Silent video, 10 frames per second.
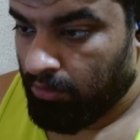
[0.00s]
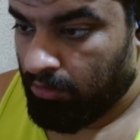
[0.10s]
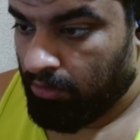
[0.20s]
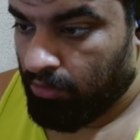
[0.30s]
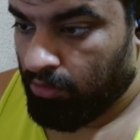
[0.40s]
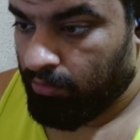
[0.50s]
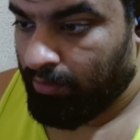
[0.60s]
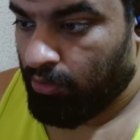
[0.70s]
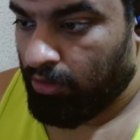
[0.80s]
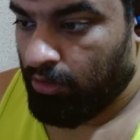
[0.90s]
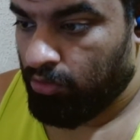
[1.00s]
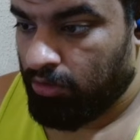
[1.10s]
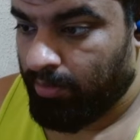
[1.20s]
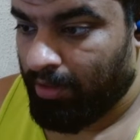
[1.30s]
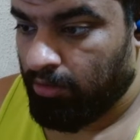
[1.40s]
No, we only use
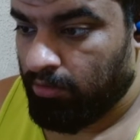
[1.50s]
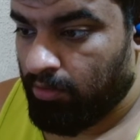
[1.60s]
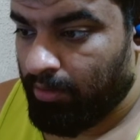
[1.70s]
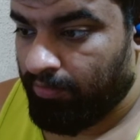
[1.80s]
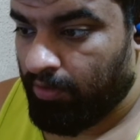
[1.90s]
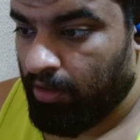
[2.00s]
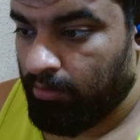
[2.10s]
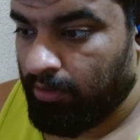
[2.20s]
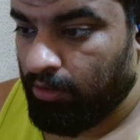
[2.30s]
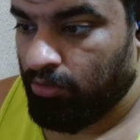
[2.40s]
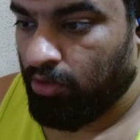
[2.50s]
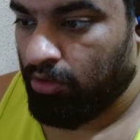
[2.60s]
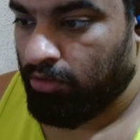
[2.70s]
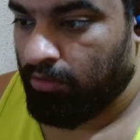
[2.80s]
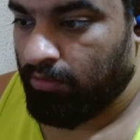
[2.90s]
the mangoes from our farm. They use
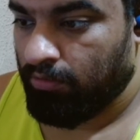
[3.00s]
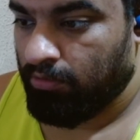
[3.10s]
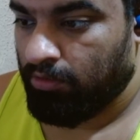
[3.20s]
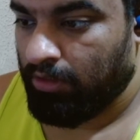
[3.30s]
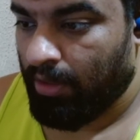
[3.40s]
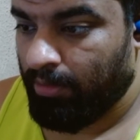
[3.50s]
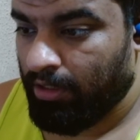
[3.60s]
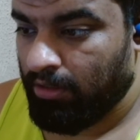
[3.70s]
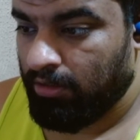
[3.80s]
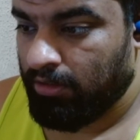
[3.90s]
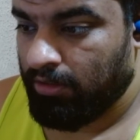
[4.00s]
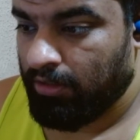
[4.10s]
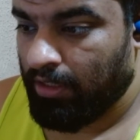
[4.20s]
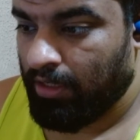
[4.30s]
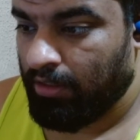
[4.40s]
lots of chemicals
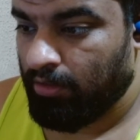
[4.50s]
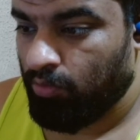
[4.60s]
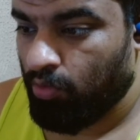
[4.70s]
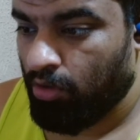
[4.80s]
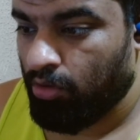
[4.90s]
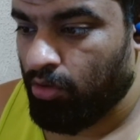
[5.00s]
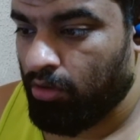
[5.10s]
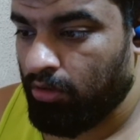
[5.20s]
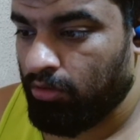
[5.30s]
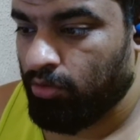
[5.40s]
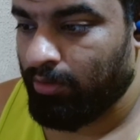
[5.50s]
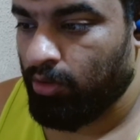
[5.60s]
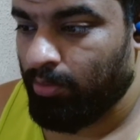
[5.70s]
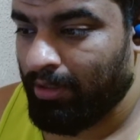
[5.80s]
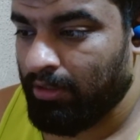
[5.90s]
and whatnot, so we
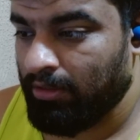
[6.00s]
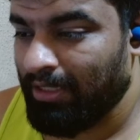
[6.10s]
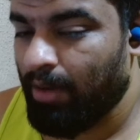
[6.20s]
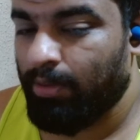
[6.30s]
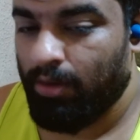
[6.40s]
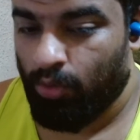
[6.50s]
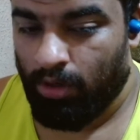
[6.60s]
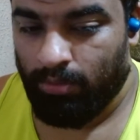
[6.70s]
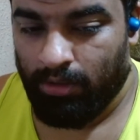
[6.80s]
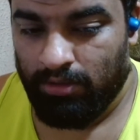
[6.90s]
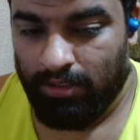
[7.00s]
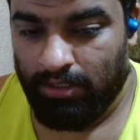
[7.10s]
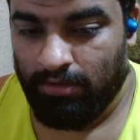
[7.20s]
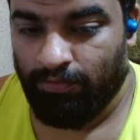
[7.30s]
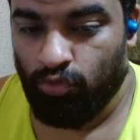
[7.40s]
don't buy things. Yeah, but what I'm trying to say
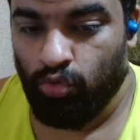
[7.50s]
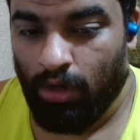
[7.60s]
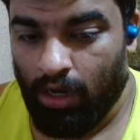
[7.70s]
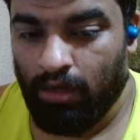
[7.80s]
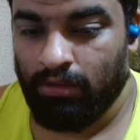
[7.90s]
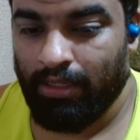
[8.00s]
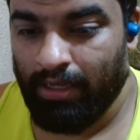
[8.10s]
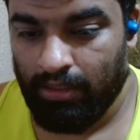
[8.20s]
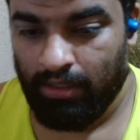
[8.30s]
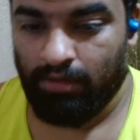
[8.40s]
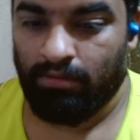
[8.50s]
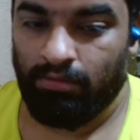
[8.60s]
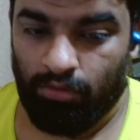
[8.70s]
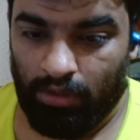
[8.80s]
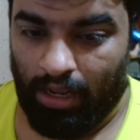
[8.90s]
is, if you are there,
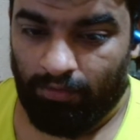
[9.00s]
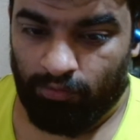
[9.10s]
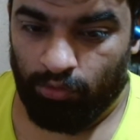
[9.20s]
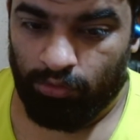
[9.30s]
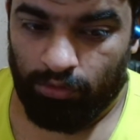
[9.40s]
then you'll have to.